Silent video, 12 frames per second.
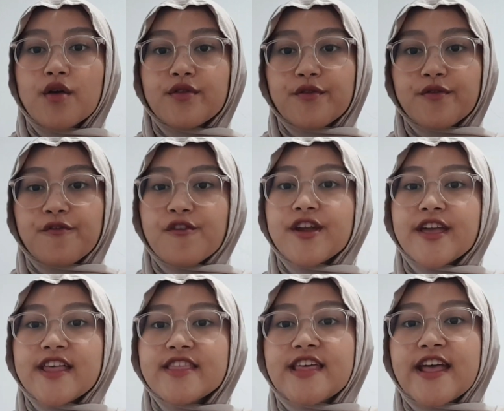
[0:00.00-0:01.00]
Don't
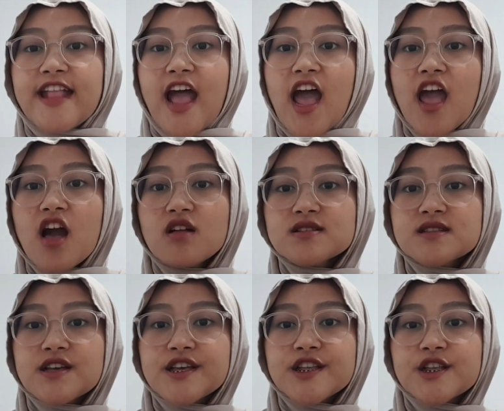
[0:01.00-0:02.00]
forget that I also
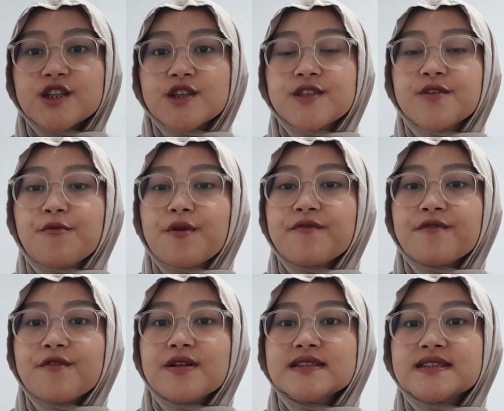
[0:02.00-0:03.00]
include the
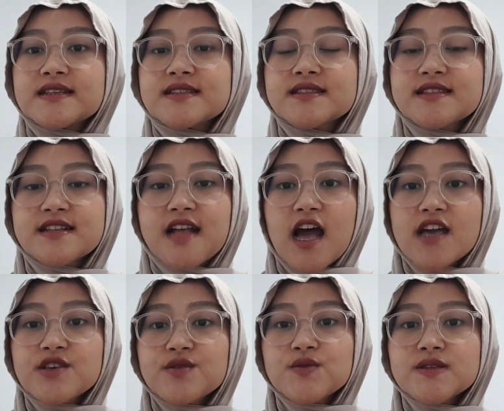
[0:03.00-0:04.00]
references that I
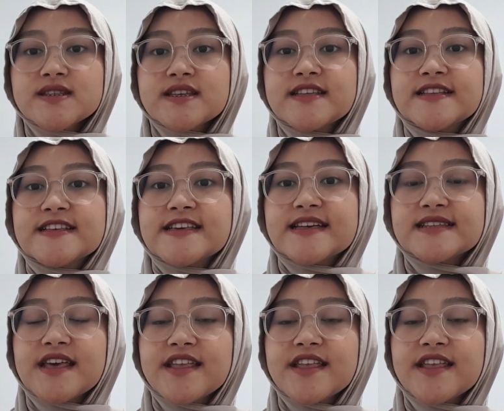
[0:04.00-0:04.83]
use in the essay